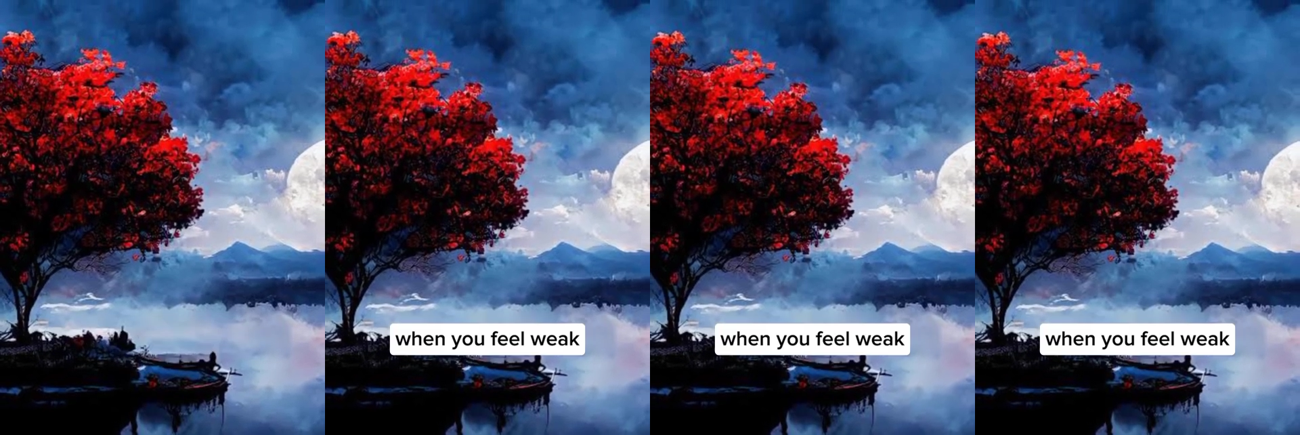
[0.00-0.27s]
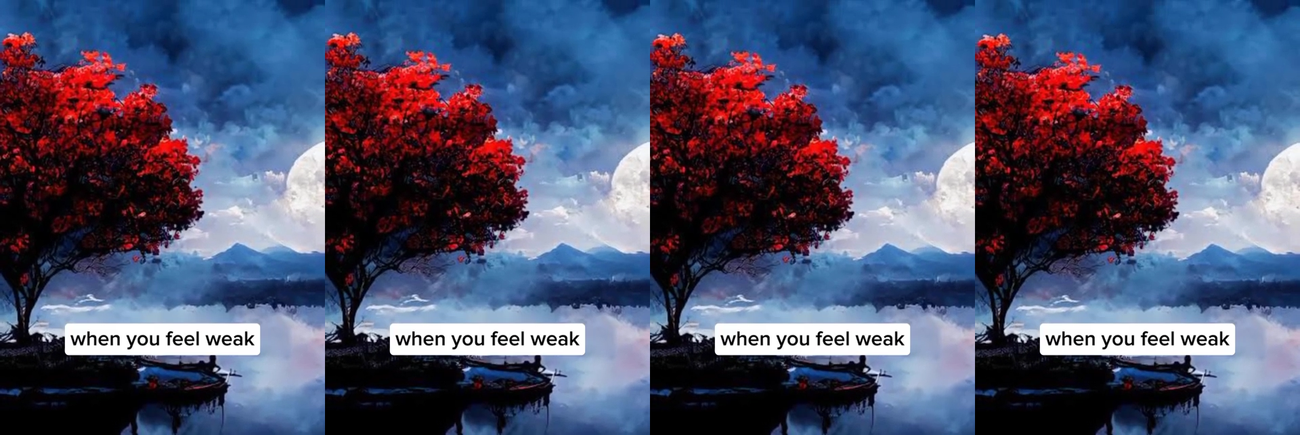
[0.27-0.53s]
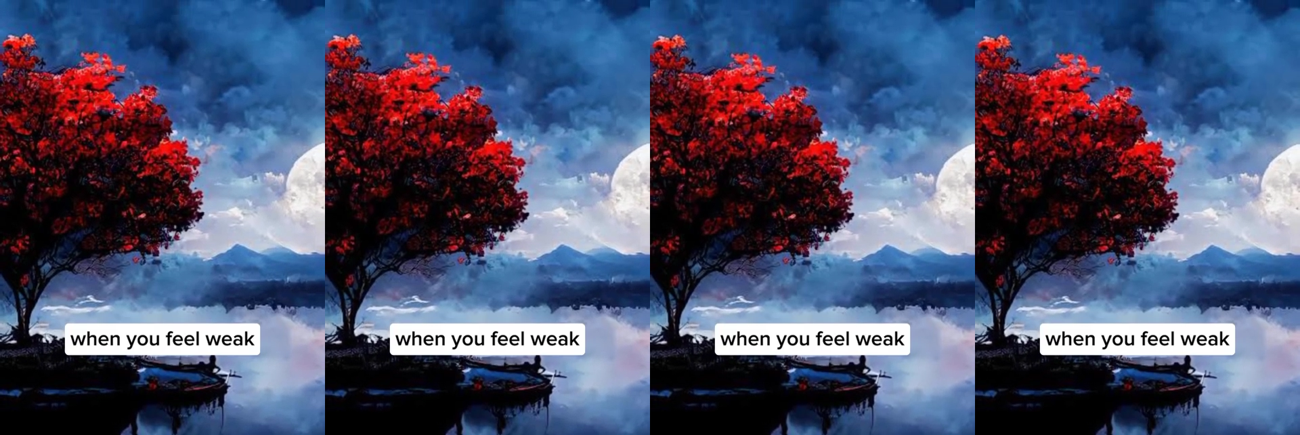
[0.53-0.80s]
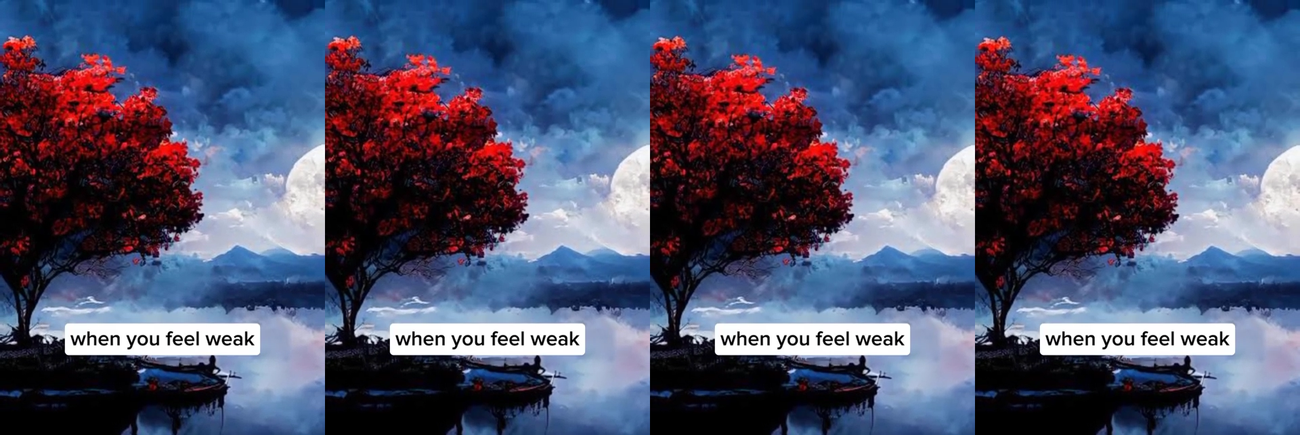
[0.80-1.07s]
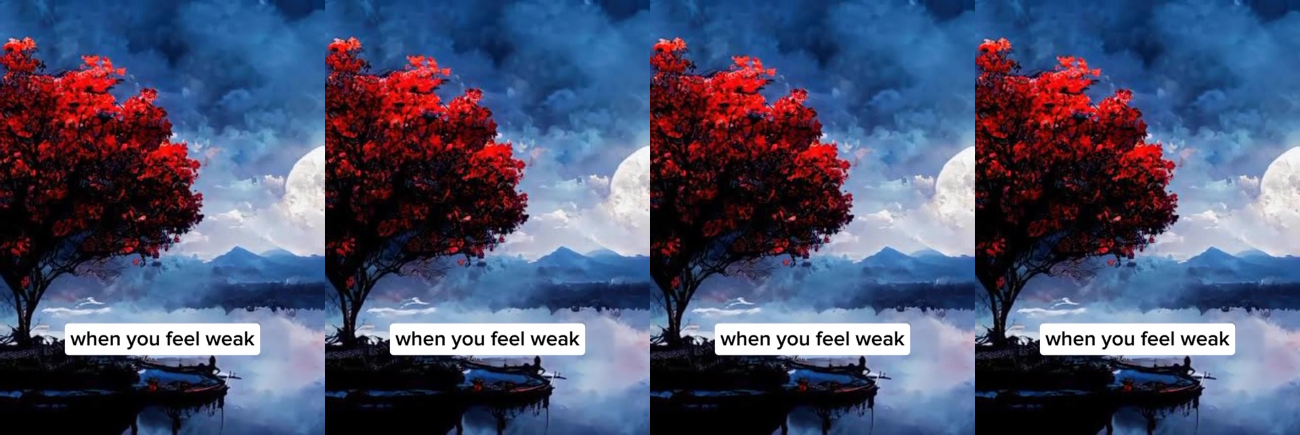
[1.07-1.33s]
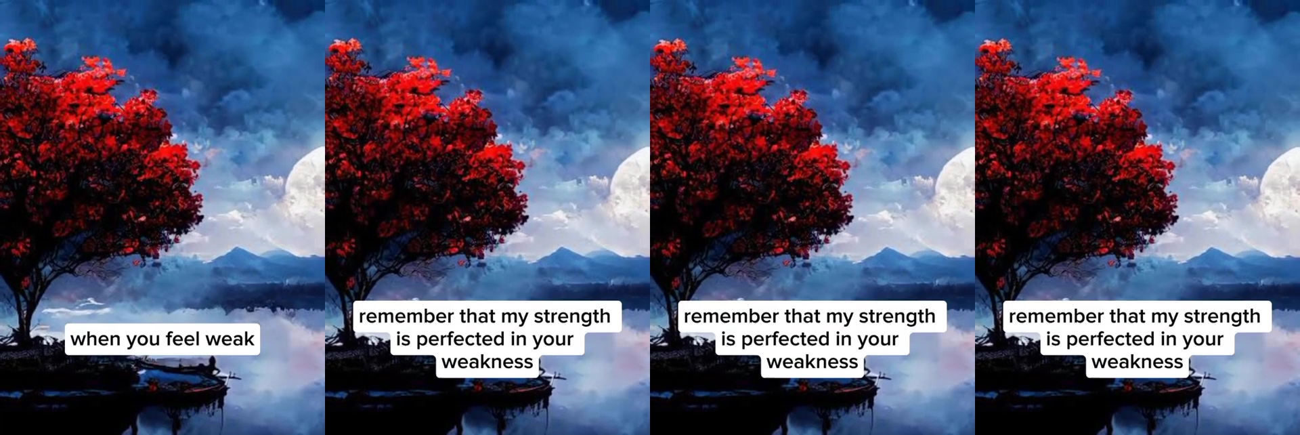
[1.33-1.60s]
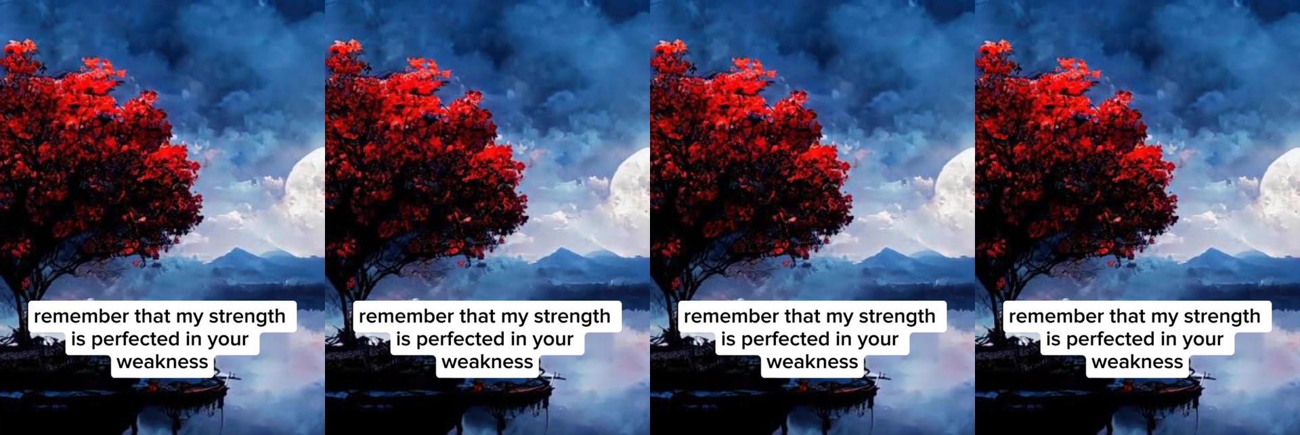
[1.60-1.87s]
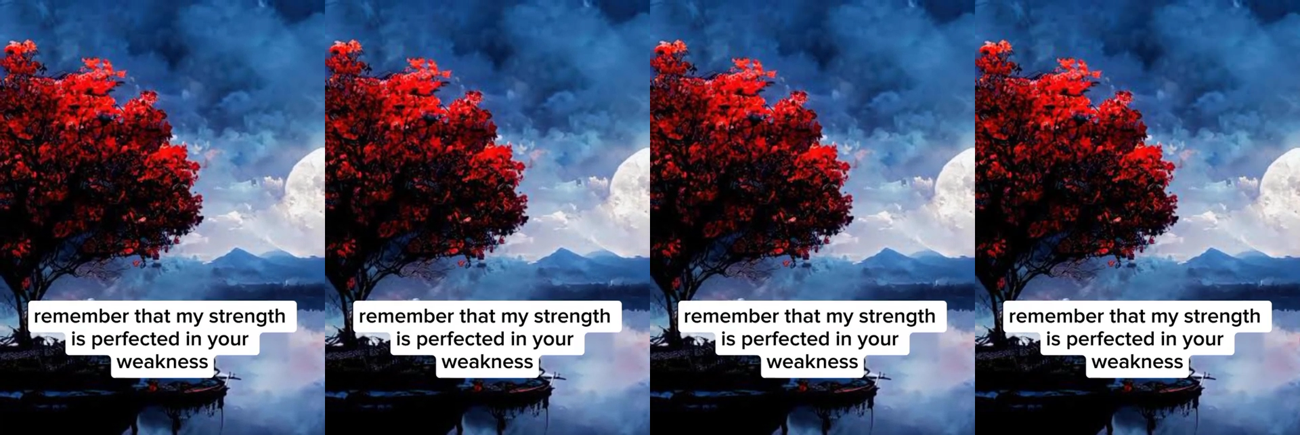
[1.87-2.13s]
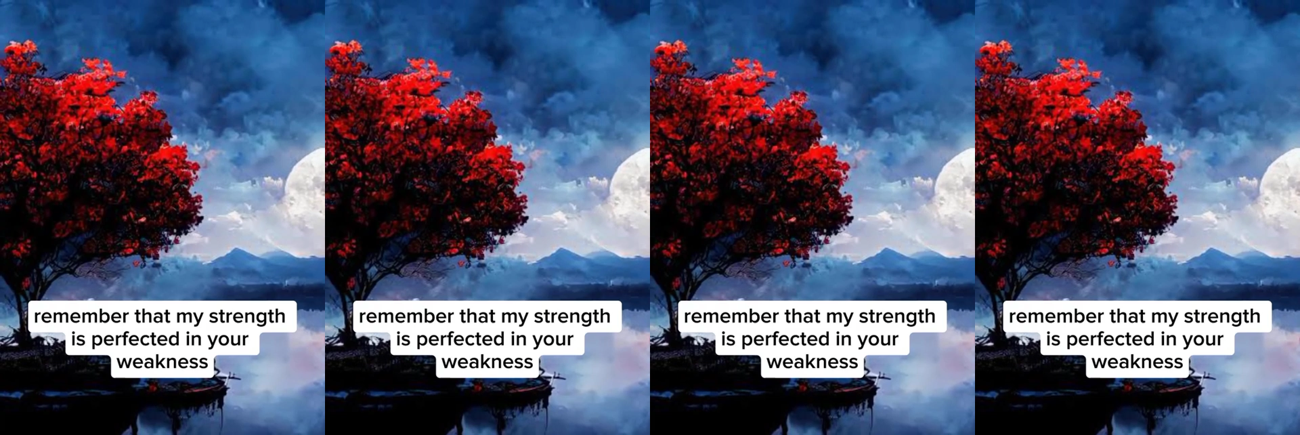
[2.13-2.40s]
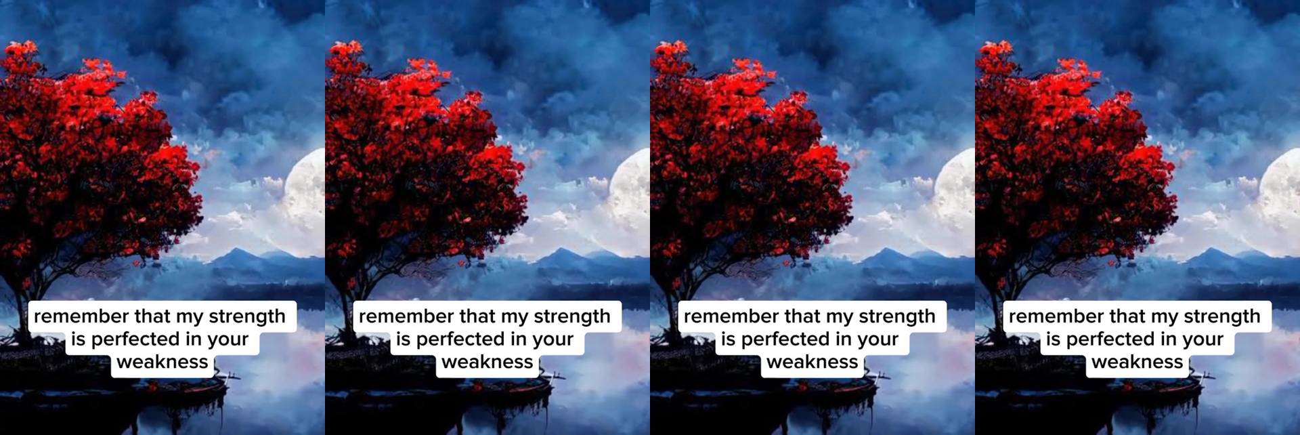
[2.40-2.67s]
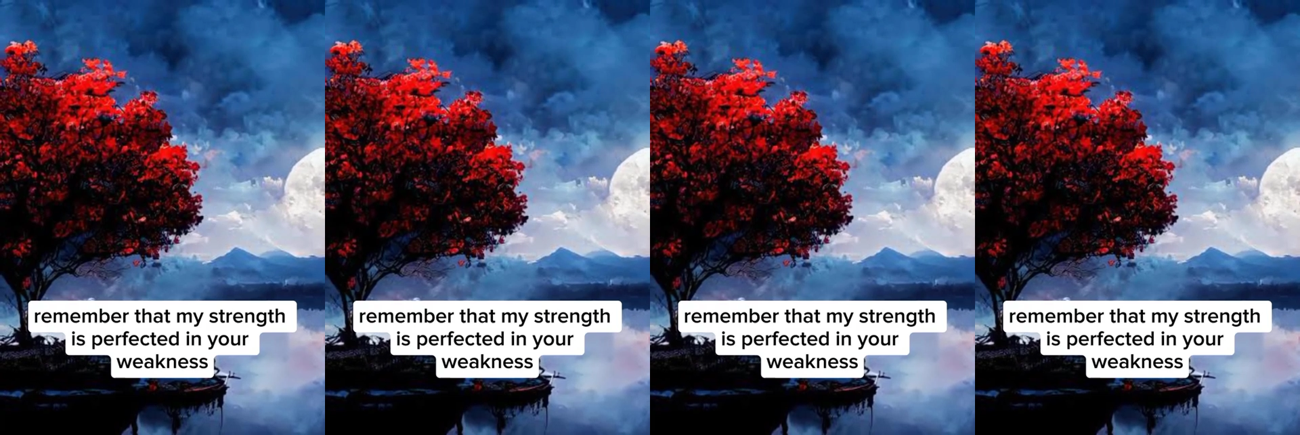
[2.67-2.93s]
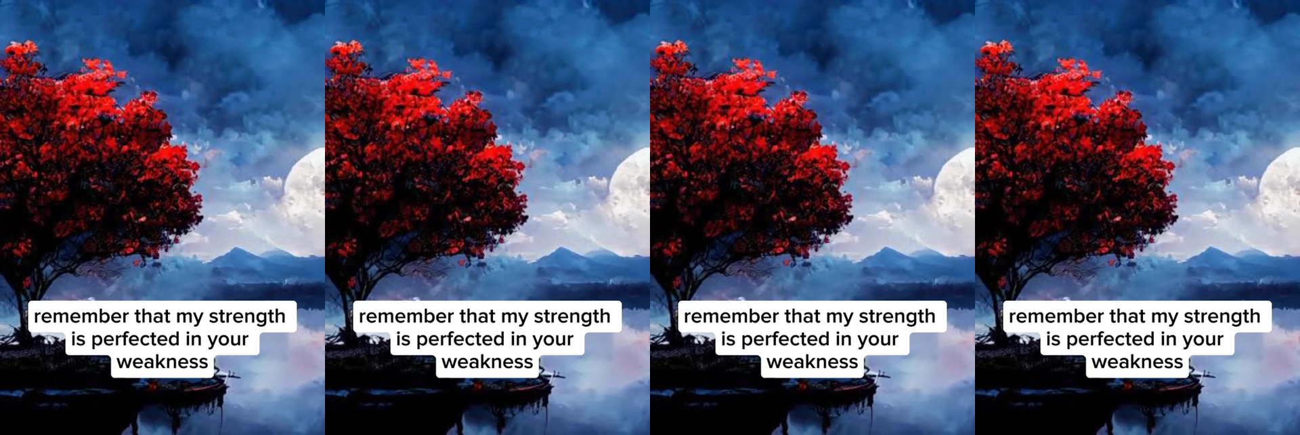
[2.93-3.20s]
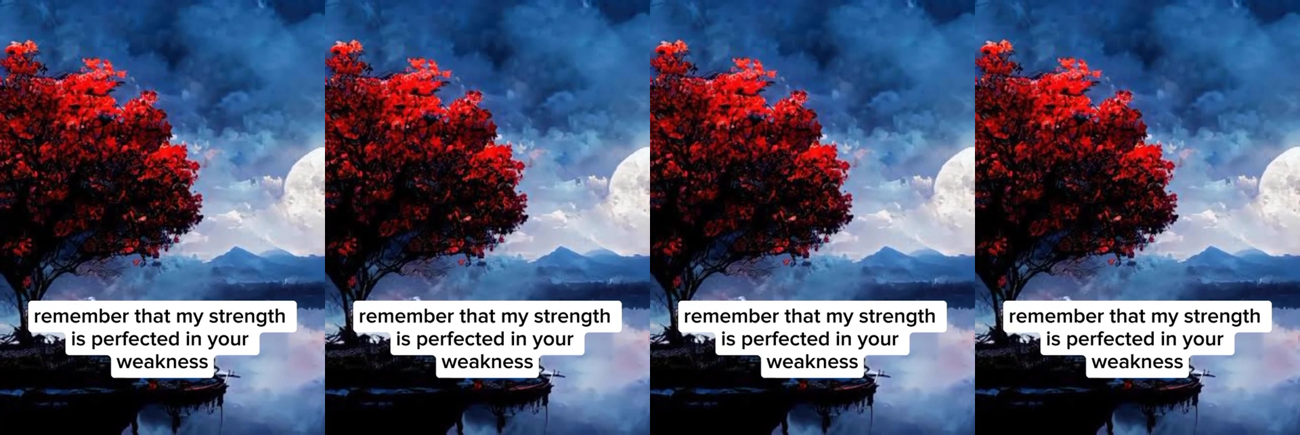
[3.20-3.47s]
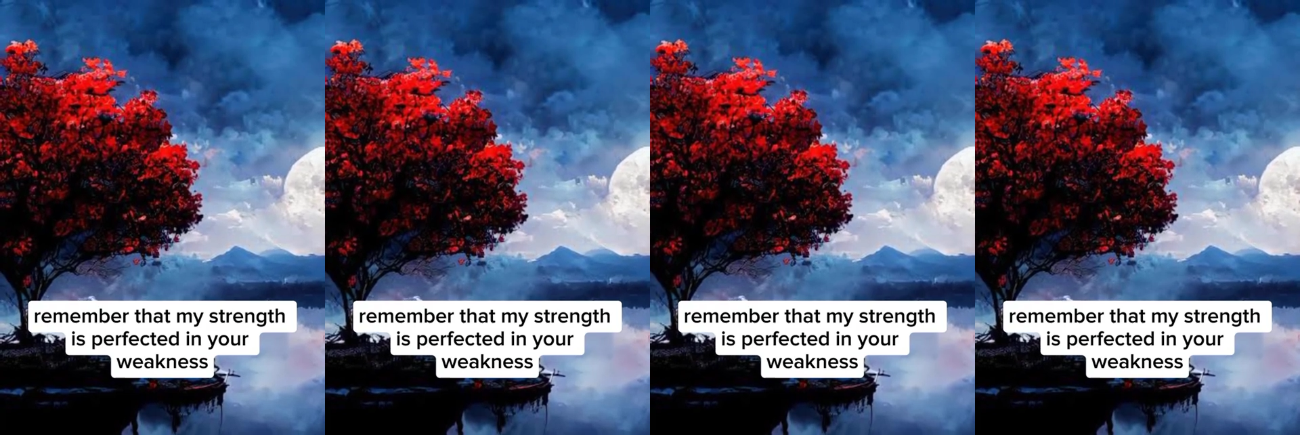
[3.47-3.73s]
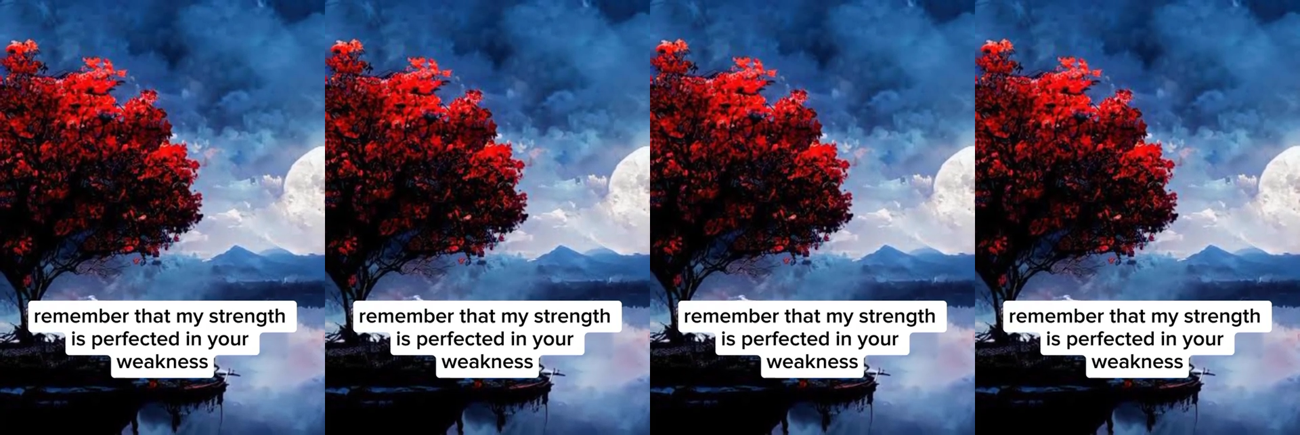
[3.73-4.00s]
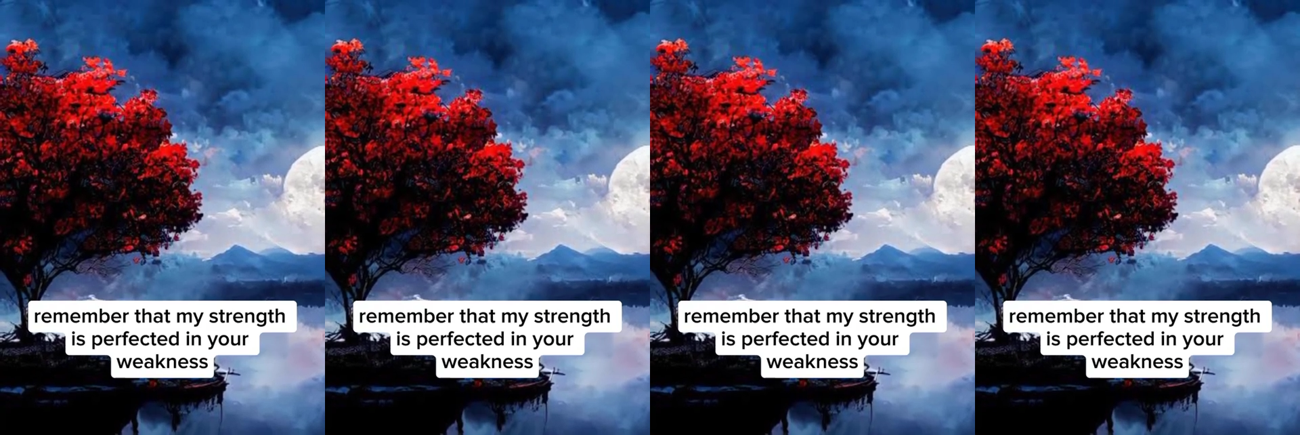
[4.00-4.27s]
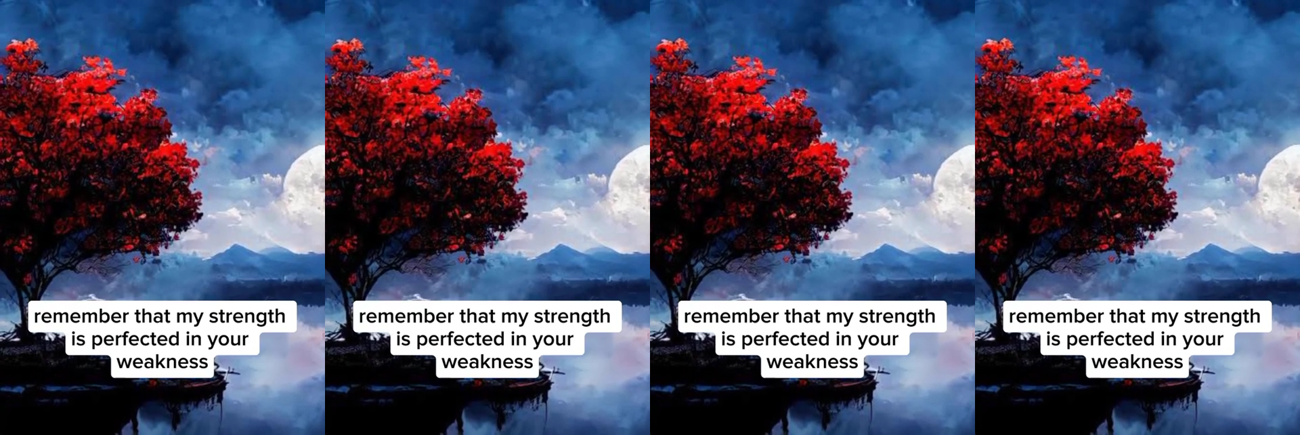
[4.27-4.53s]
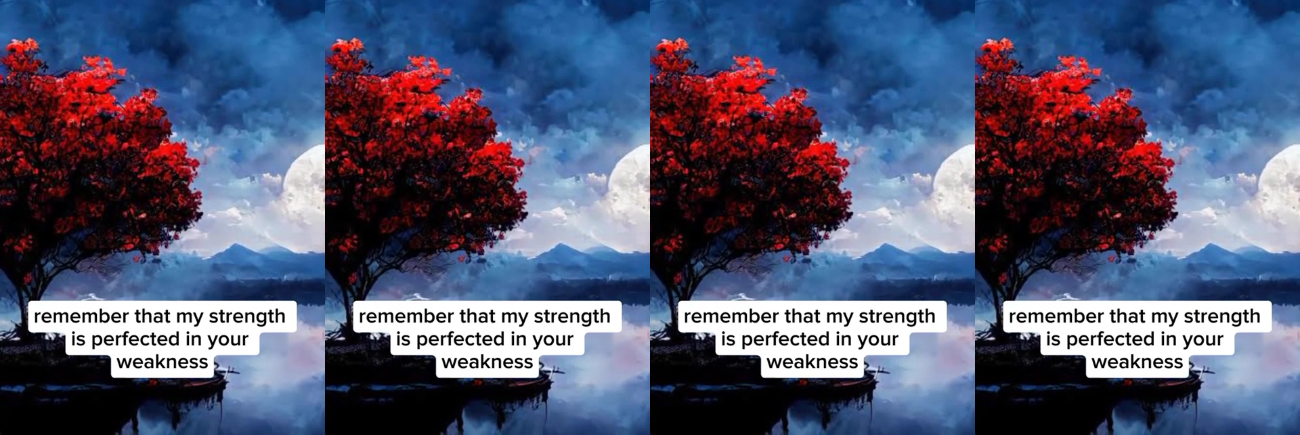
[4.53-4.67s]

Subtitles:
Nobody's mouth can be seen.